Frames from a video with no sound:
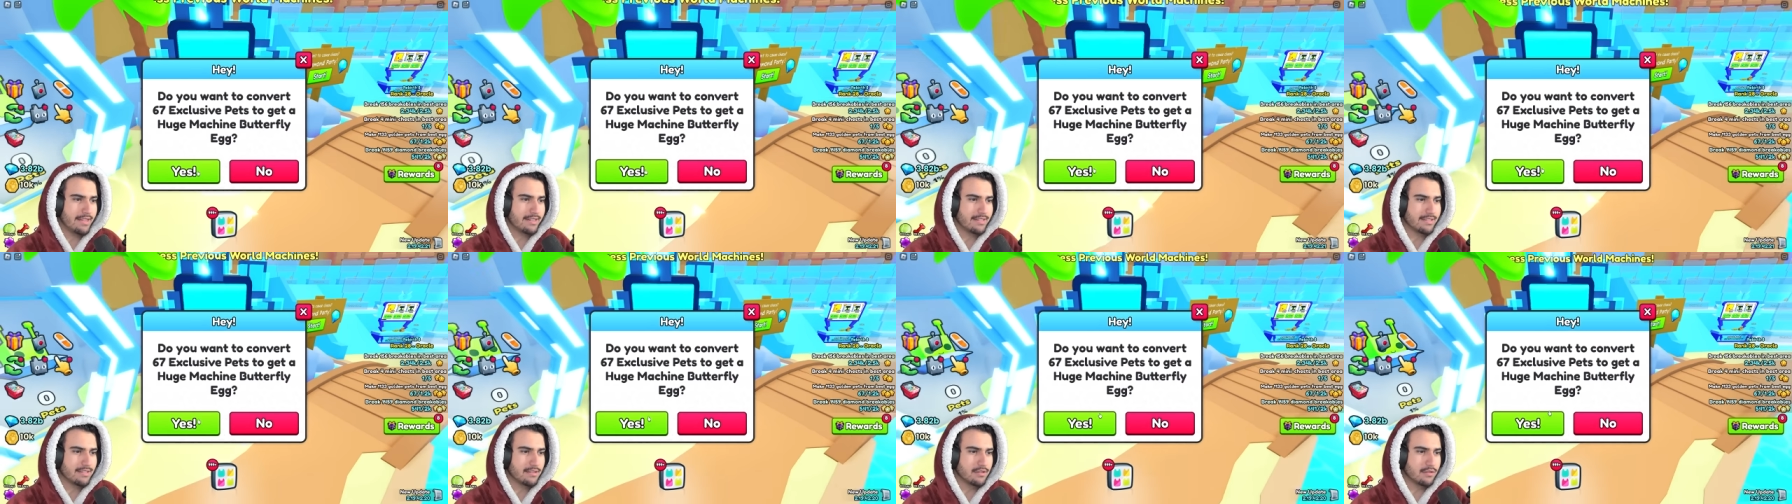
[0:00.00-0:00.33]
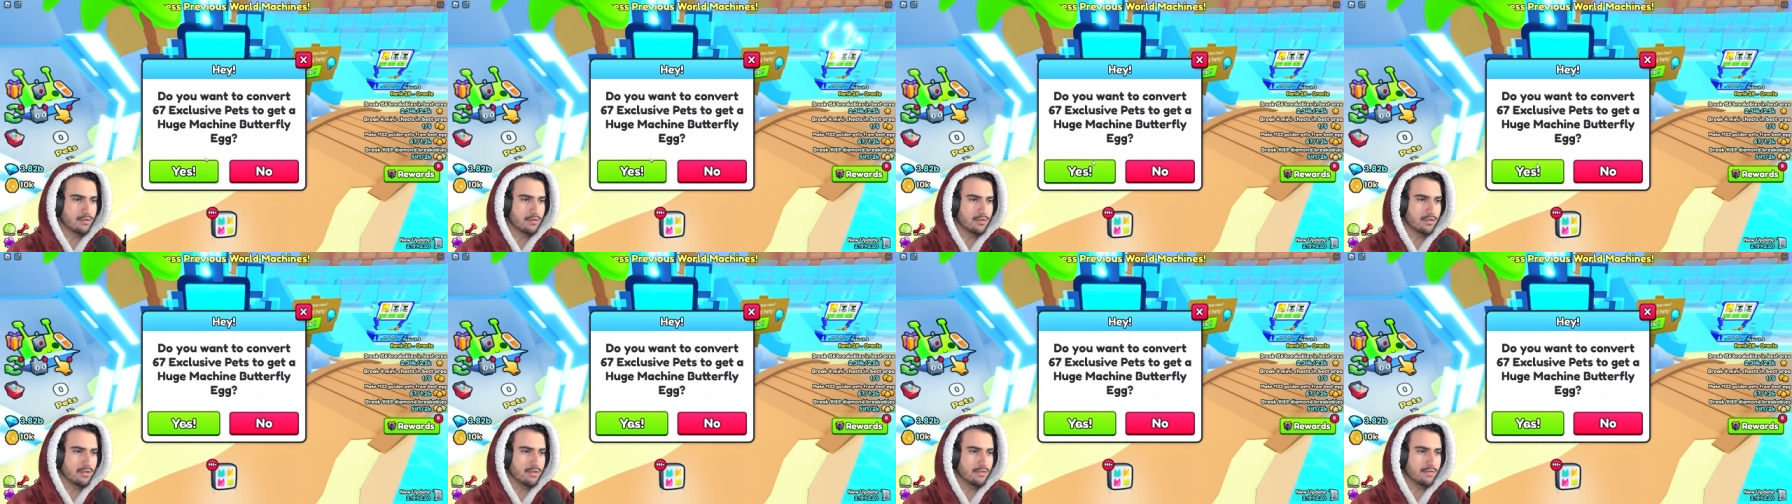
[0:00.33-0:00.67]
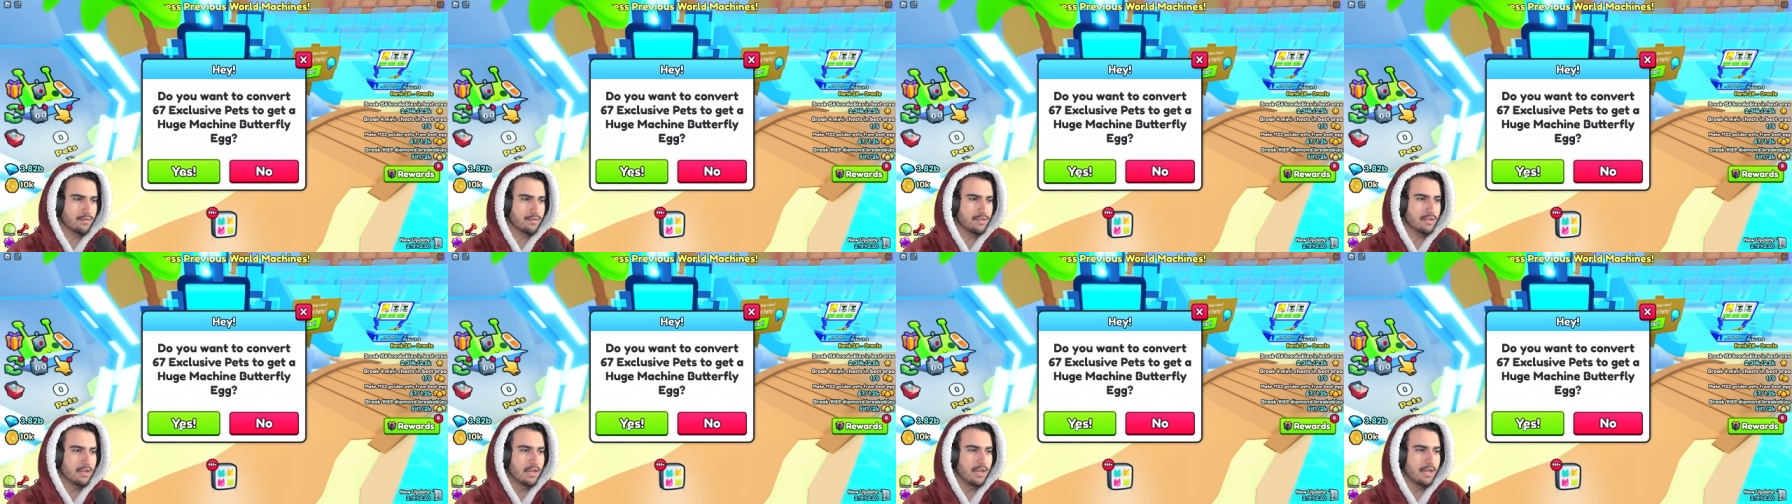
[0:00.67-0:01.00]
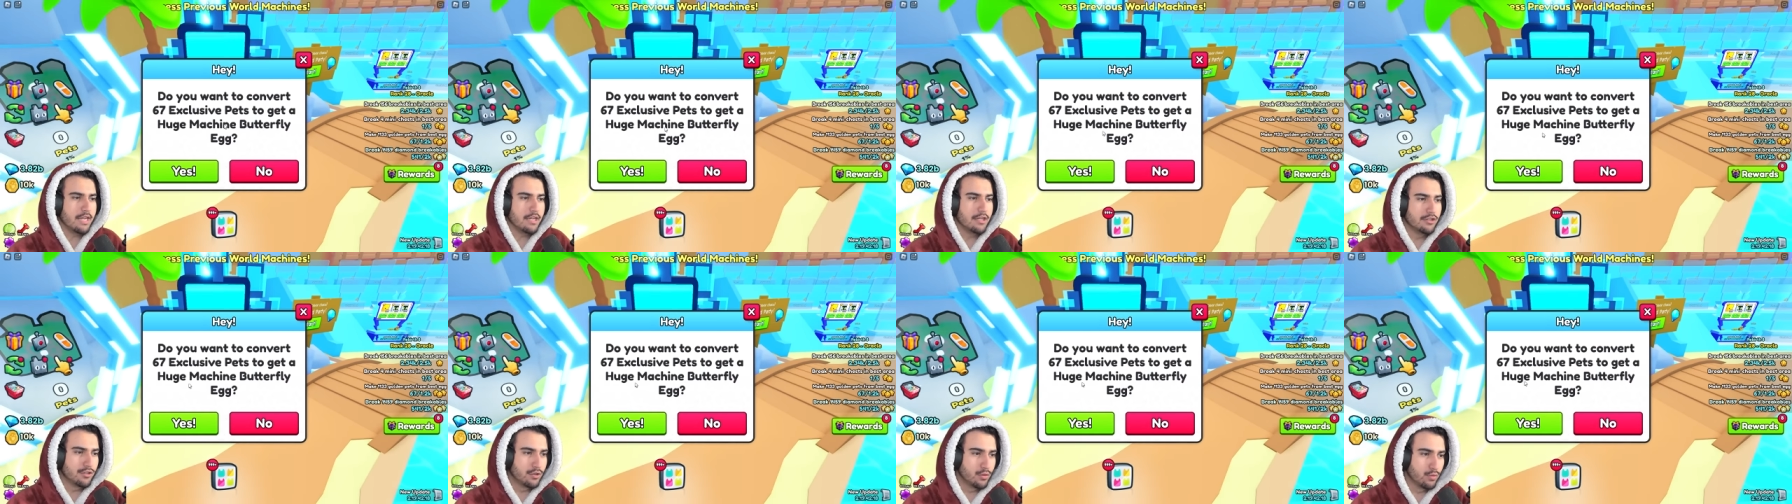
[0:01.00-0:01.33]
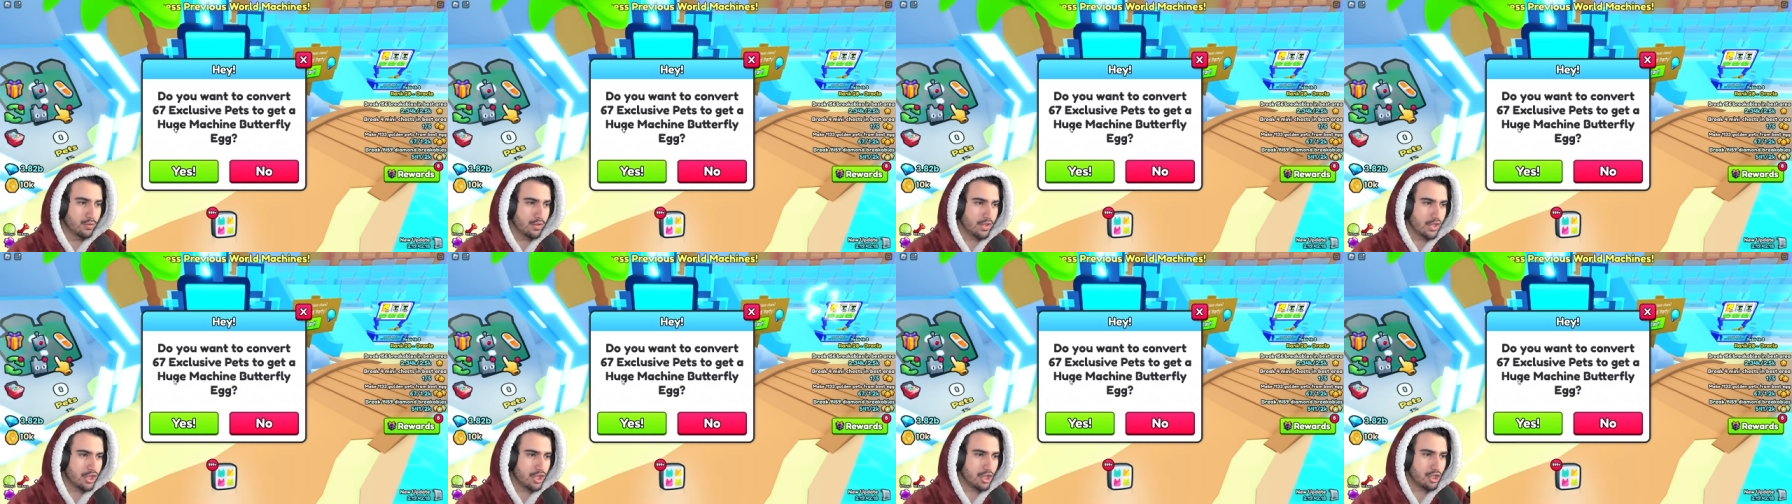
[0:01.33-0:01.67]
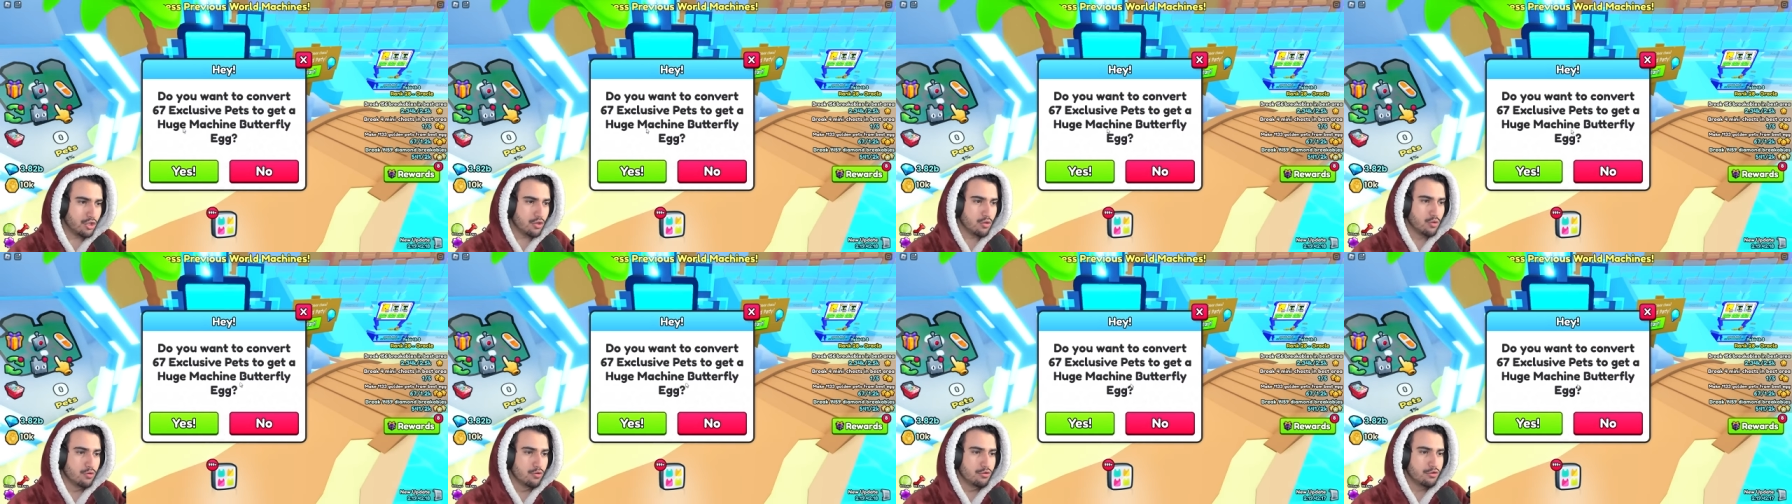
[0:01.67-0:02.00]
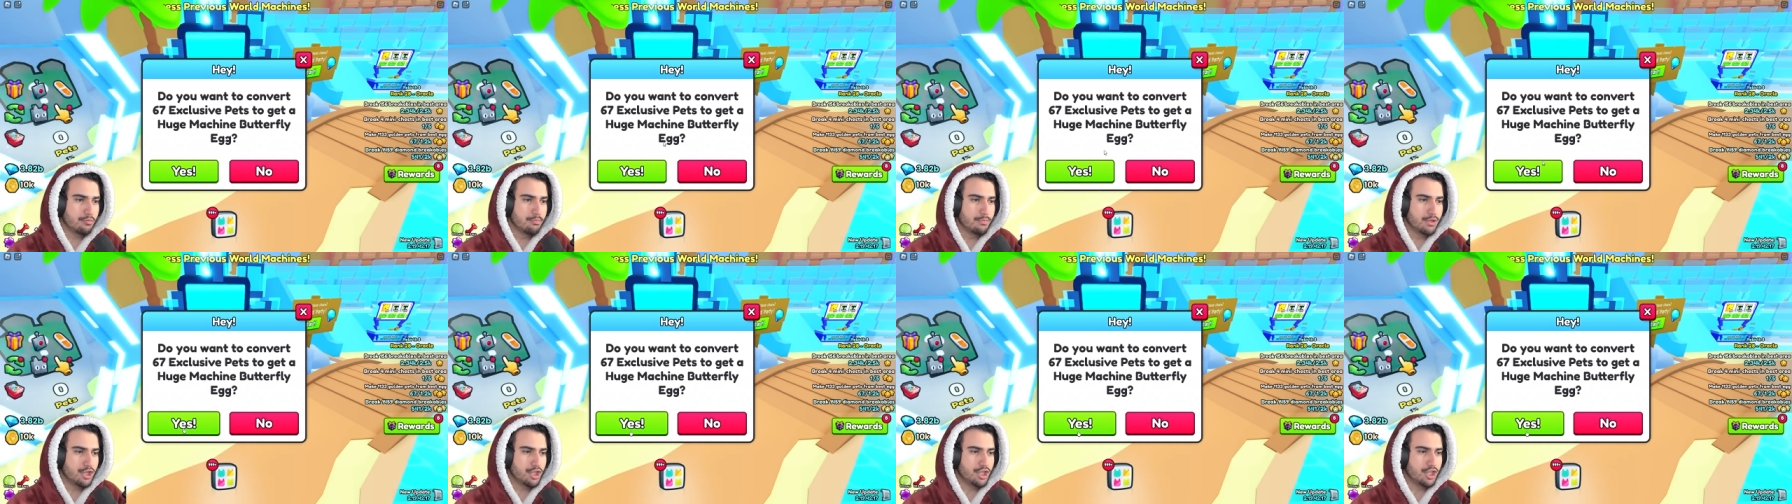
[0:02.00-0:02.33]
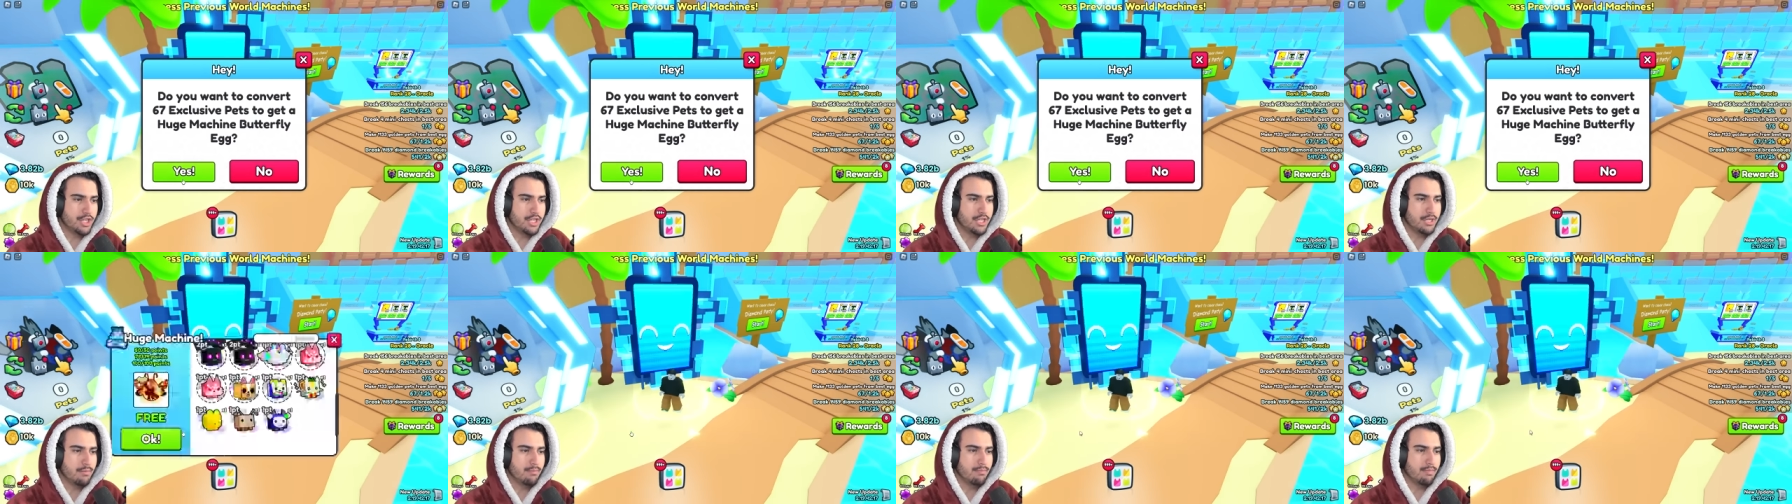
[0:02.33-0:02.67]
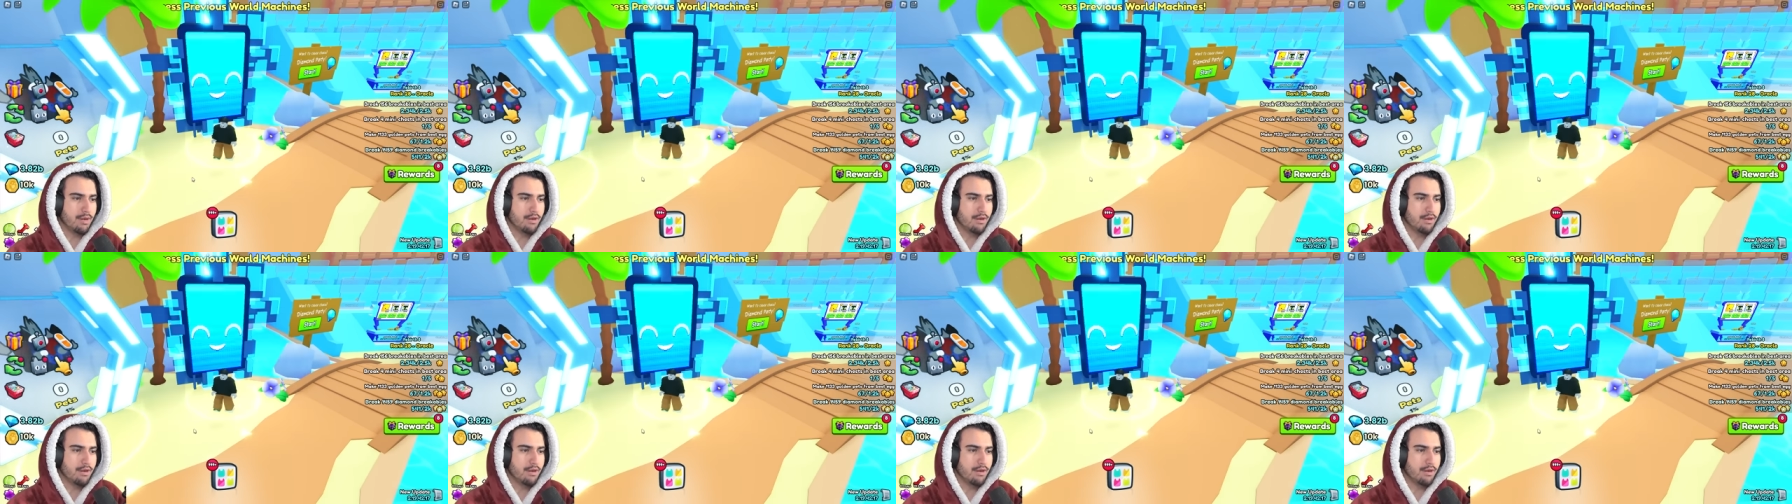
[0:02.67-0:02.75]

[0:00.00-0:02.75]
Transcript: exclusives into the huge machine